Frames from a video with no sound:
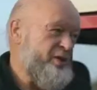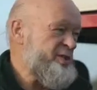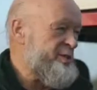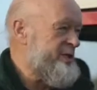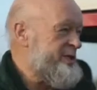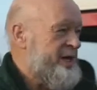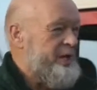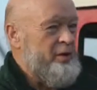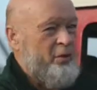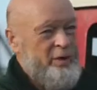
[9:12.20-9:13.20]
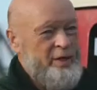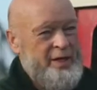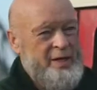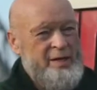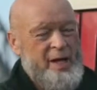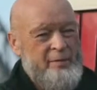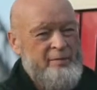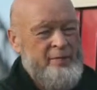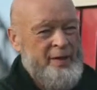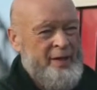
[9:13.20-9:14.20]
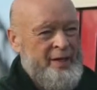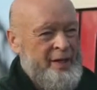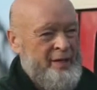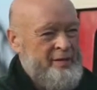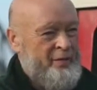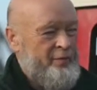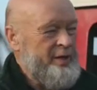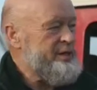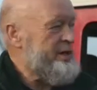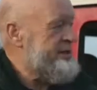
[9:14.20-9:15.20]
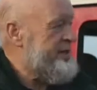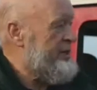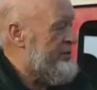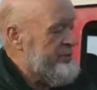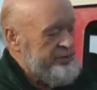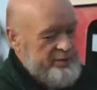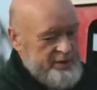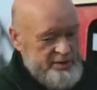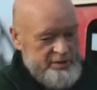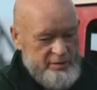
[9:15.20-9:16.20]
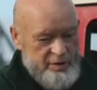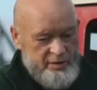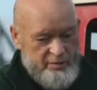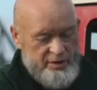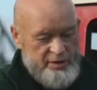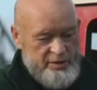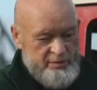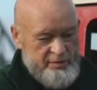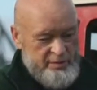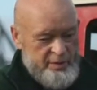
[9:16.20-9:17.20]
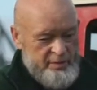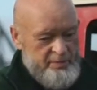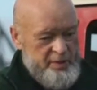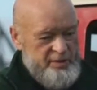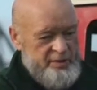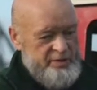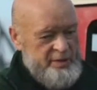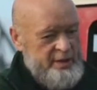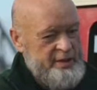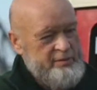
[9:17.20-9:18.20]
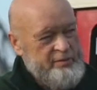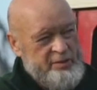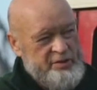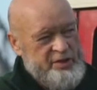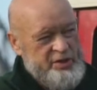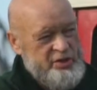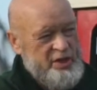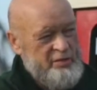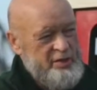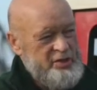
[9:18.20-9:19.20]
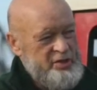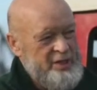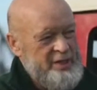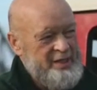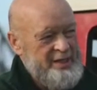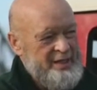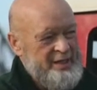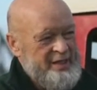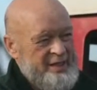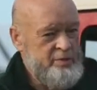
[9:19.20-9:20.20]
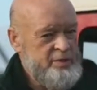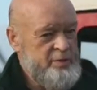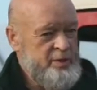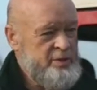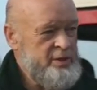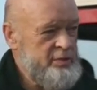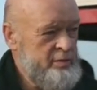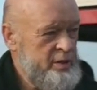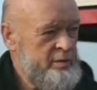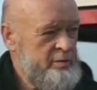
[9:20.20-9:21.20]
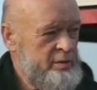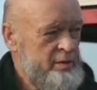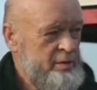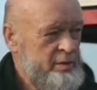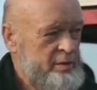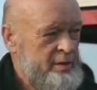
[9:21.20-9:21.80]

Christmas? Well, yeah. What I do, I take all the grandchildren and all the children on a bus to London. We're going to see a show, actually, together. So I've got two spare seats. Do you want to come?